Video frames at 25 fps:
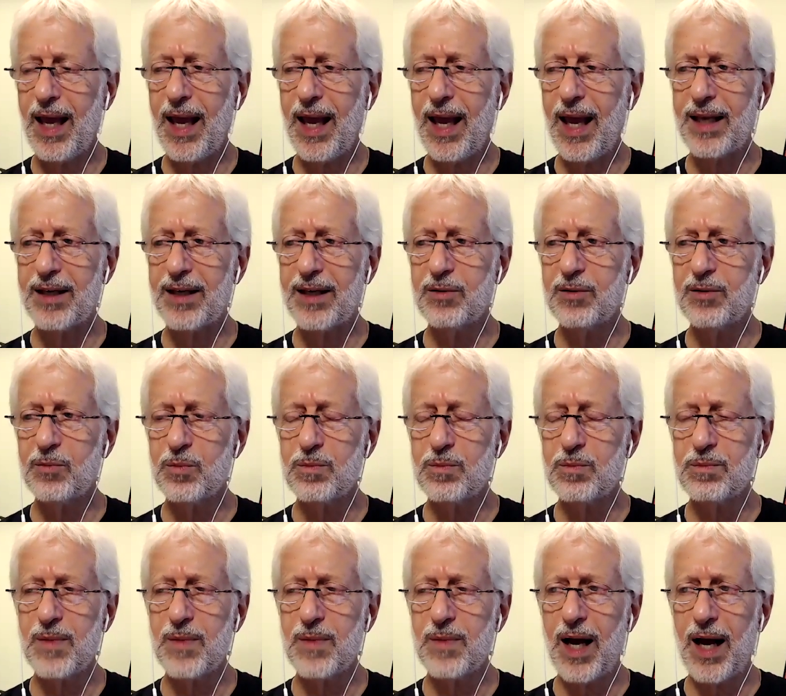and
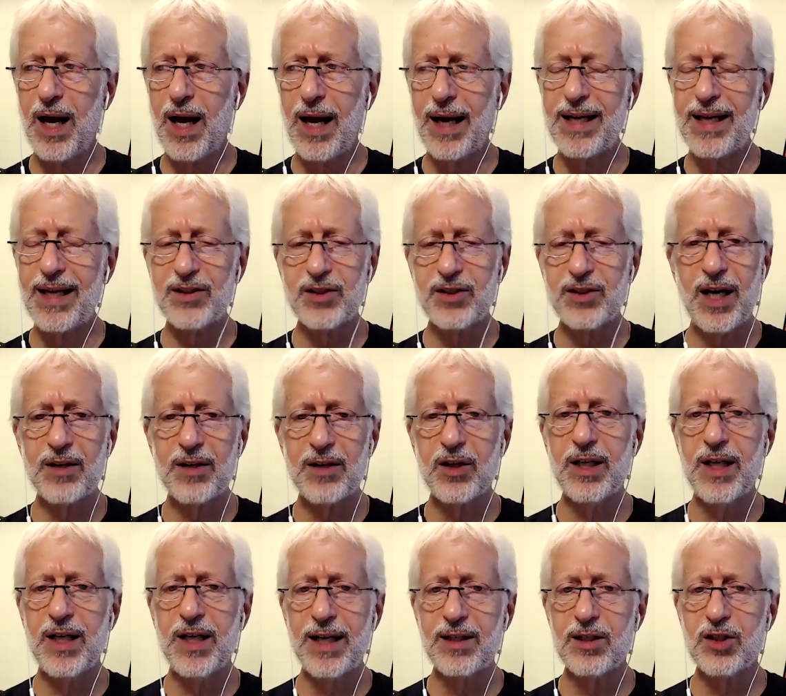I guess kind of
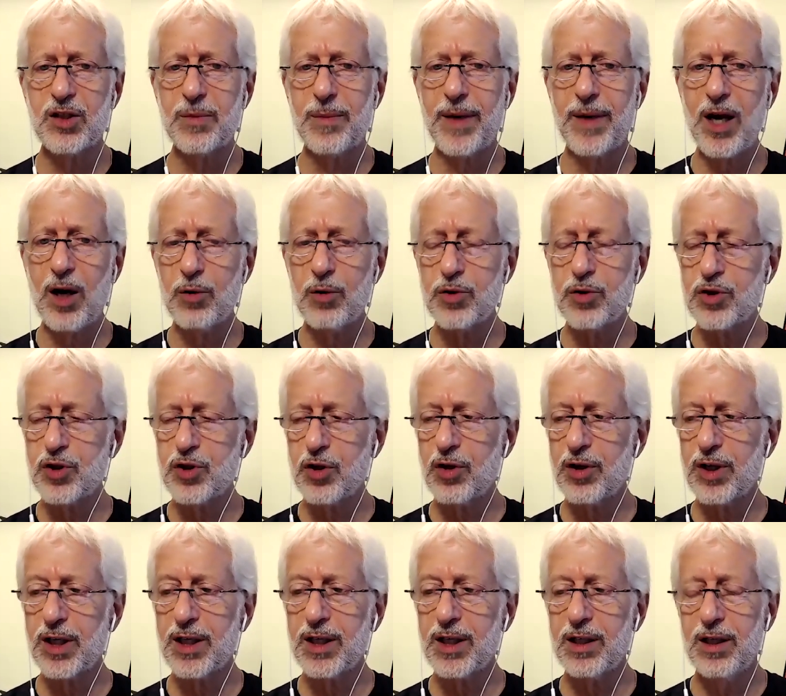connected to my own
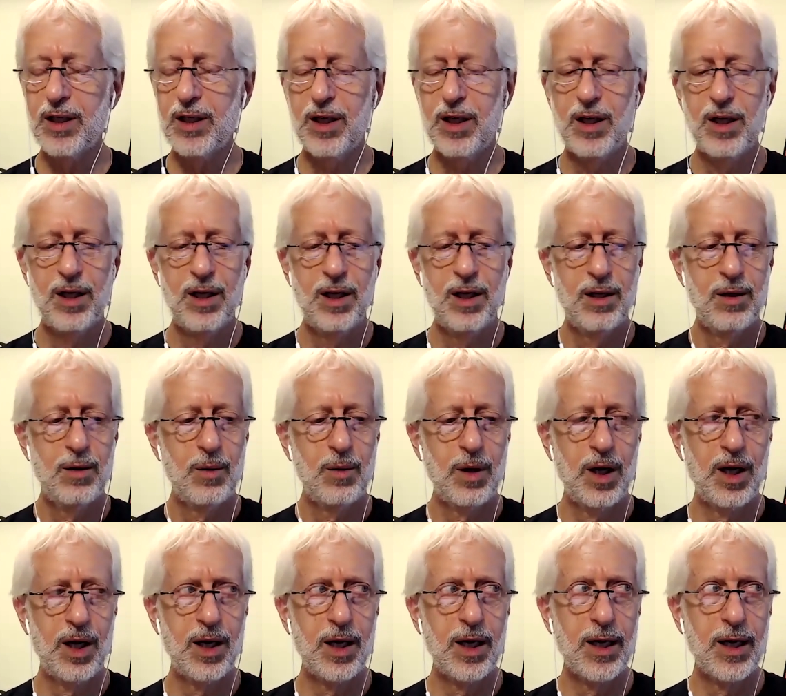journey,
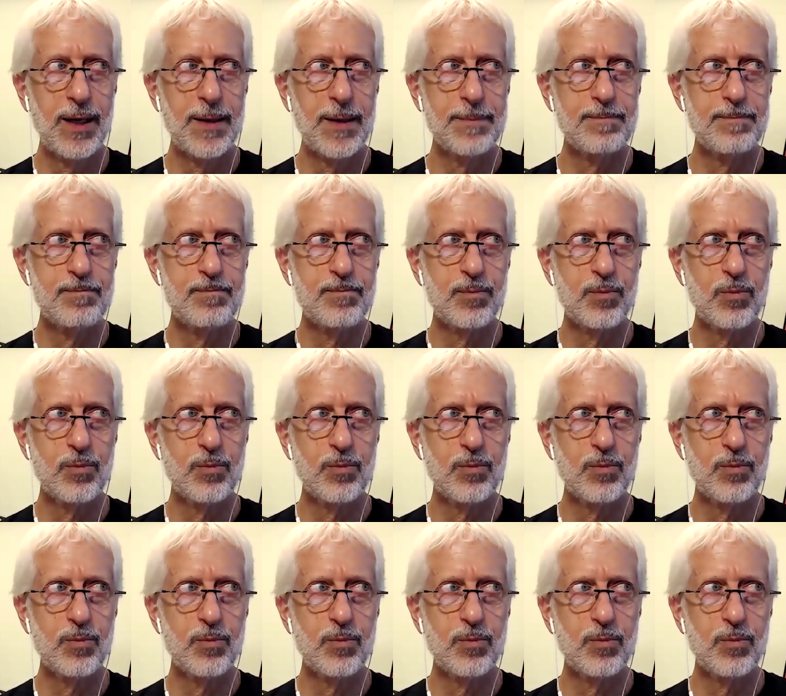um,